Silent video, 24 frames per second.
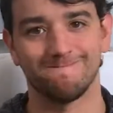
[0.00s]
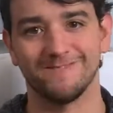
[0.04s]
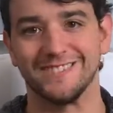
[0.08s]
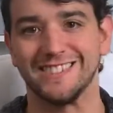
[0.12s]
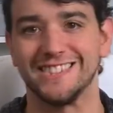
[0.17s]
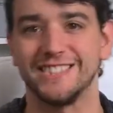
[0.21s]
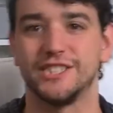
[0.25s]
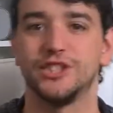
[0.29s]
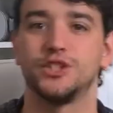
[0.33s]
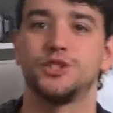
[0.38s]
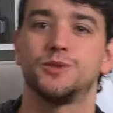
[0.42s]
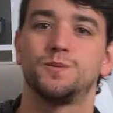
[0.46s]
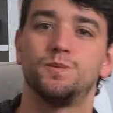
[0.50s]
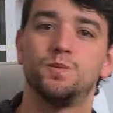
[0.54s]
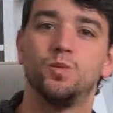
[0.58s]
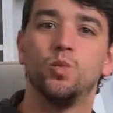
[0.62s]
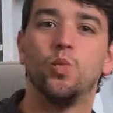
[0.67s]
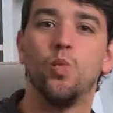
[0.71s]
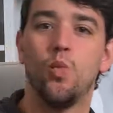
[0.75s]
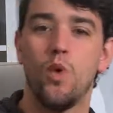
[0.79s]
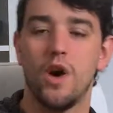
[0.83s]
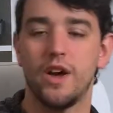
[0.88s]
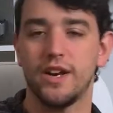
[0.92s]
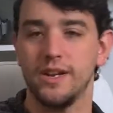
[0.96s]
I just
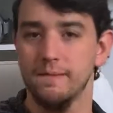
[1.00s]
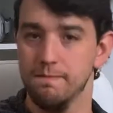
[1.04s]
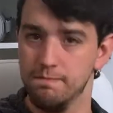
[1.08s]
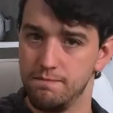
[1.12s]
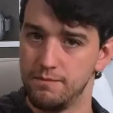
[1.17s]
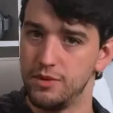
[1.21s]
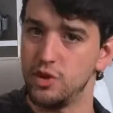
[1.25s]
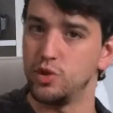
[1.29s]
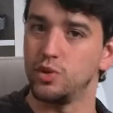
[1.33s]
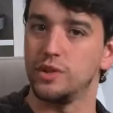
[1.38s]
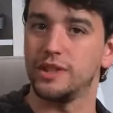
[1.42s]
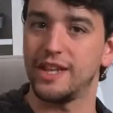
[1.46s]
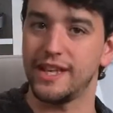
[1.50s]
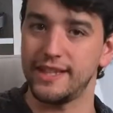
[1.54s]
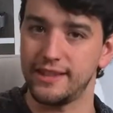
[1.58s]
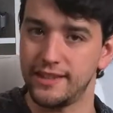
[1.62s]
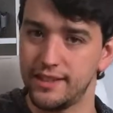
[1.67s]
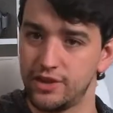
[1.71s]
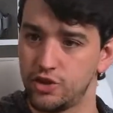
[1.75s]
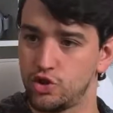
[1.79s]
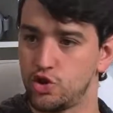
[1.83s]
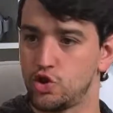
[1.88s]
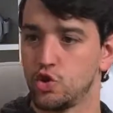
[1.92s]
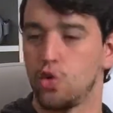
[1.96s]
want to mutilate
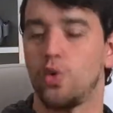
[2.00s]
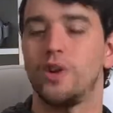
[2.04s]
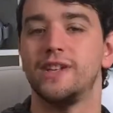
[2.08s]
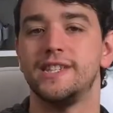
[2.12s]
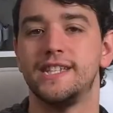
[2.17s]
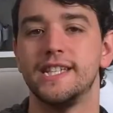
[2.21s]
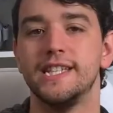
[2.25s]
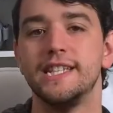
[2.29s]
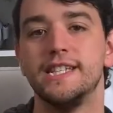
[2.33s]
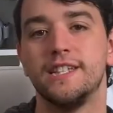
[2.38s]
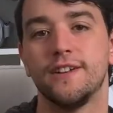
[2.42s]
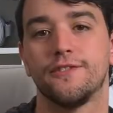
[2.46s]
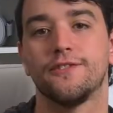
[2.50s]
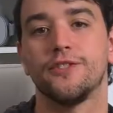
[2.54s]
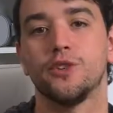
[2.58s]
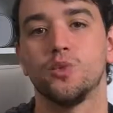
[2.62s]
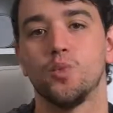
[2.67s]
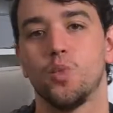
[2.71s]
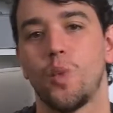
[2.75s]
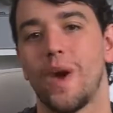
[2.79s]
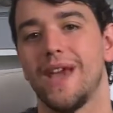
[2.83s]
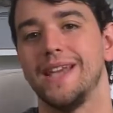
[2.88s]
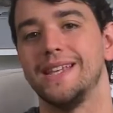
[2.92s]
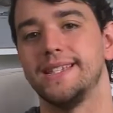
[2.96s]
these droids in
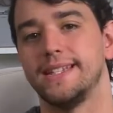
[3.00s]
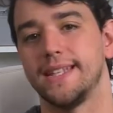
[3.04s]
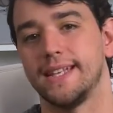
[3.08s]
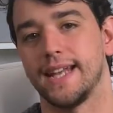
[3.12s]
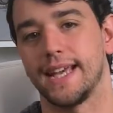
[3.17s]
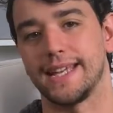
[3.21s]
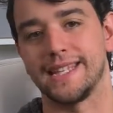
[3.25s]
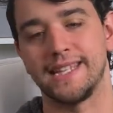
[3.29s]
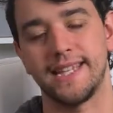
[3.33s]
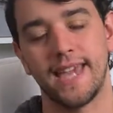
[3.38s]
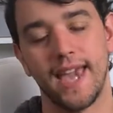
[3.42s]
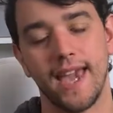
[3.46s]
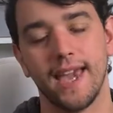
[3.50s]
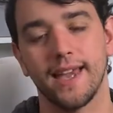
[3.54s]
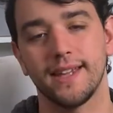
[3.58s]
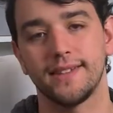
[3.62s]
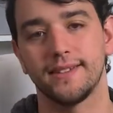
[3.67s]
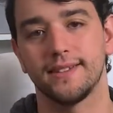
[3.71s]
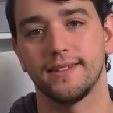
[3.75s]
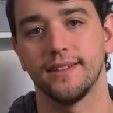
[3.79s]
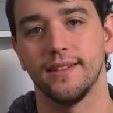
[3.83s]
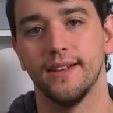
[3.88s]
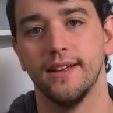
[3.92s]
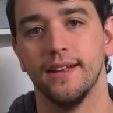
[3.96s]
different ways and I
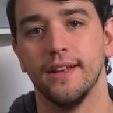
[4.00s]
can't.